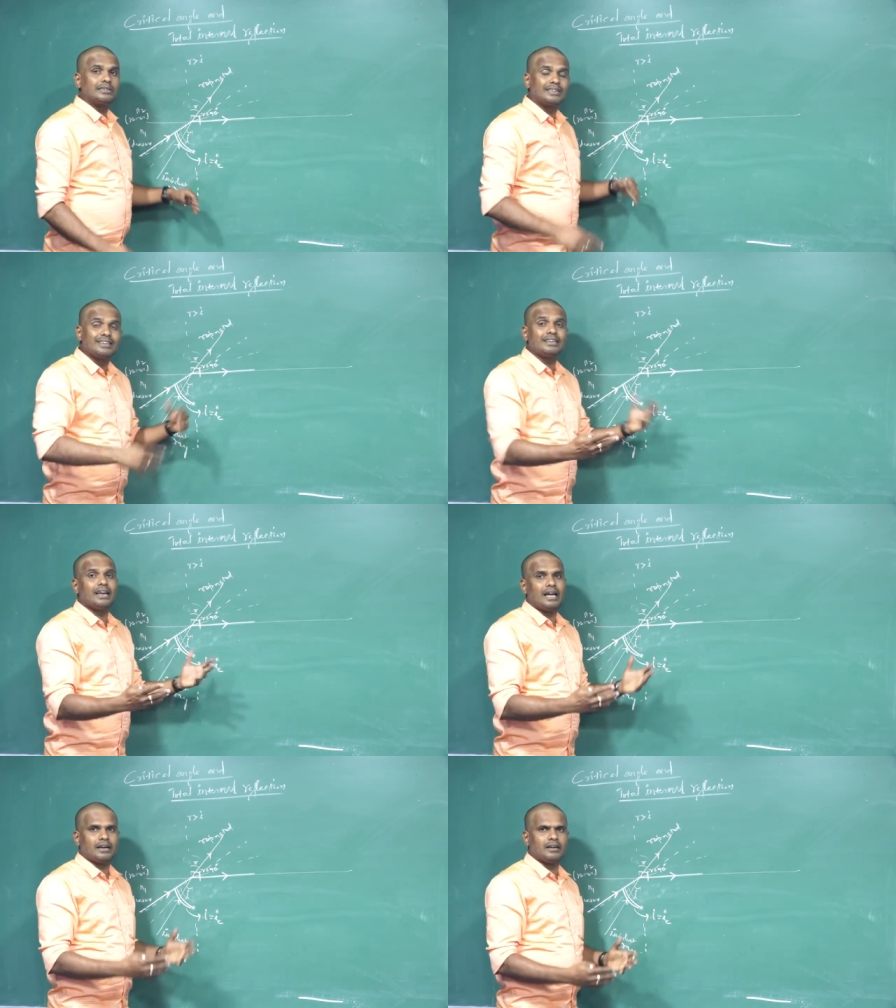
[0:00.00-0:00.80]

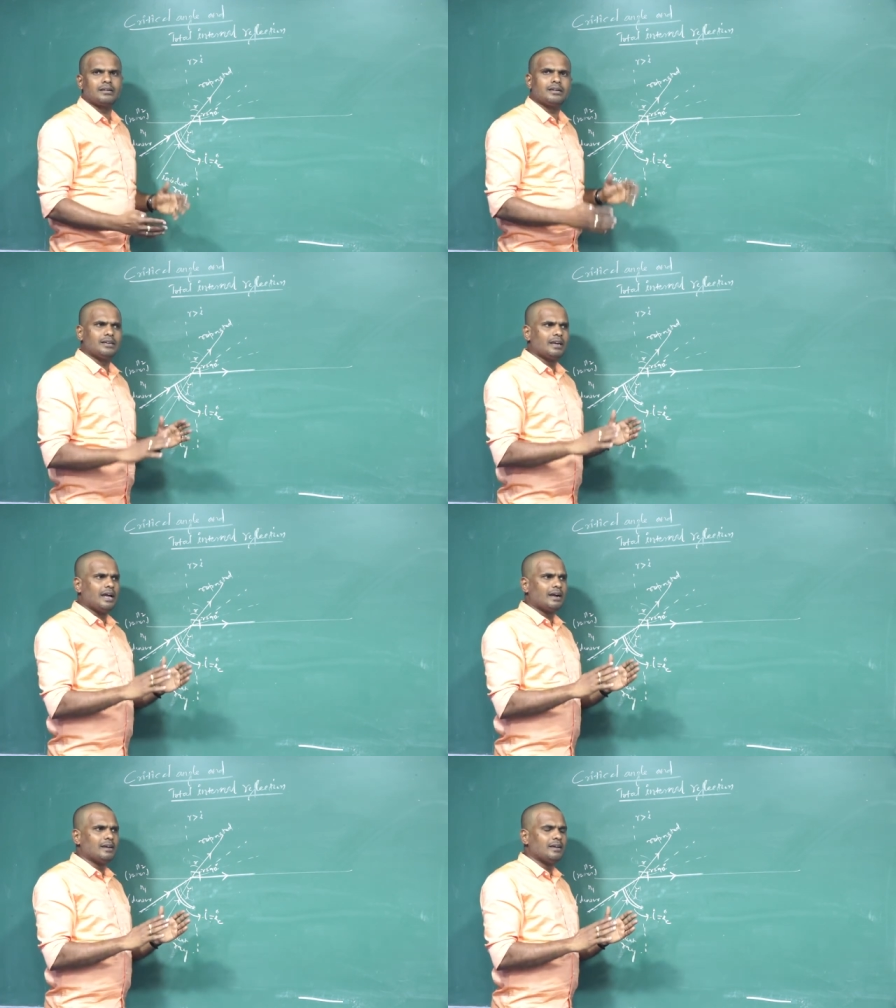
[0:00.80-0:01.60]
critical
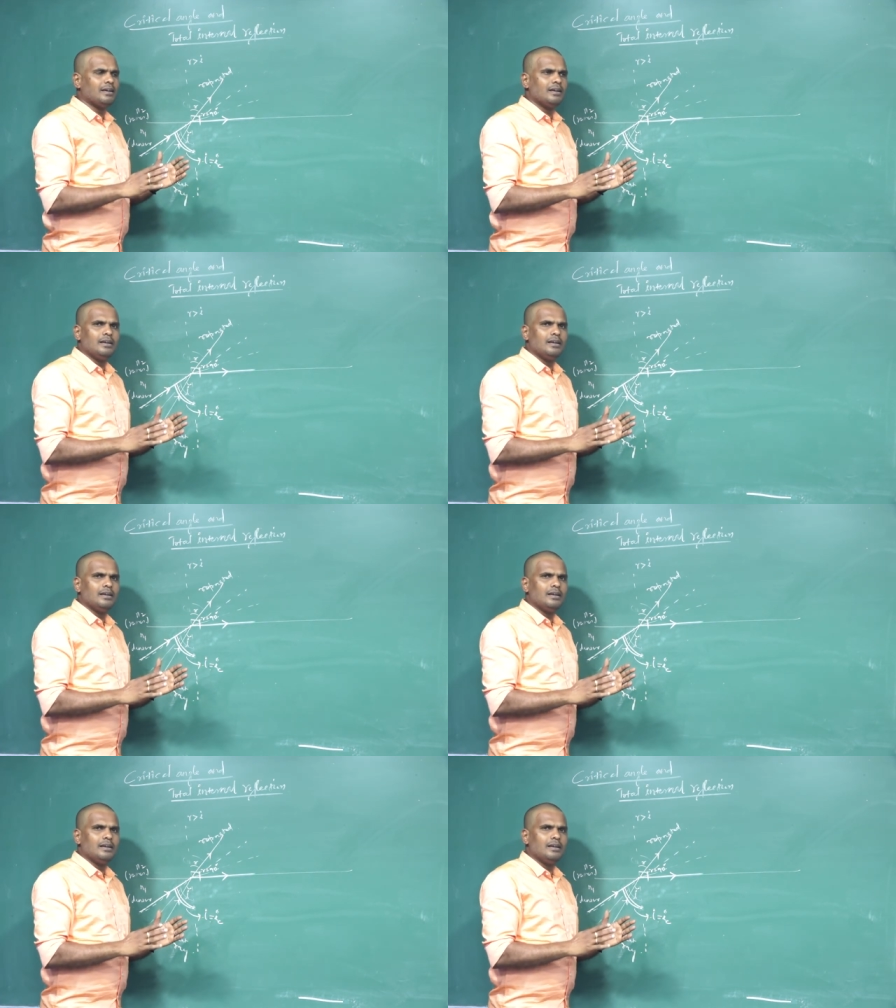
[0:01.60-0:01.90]
angle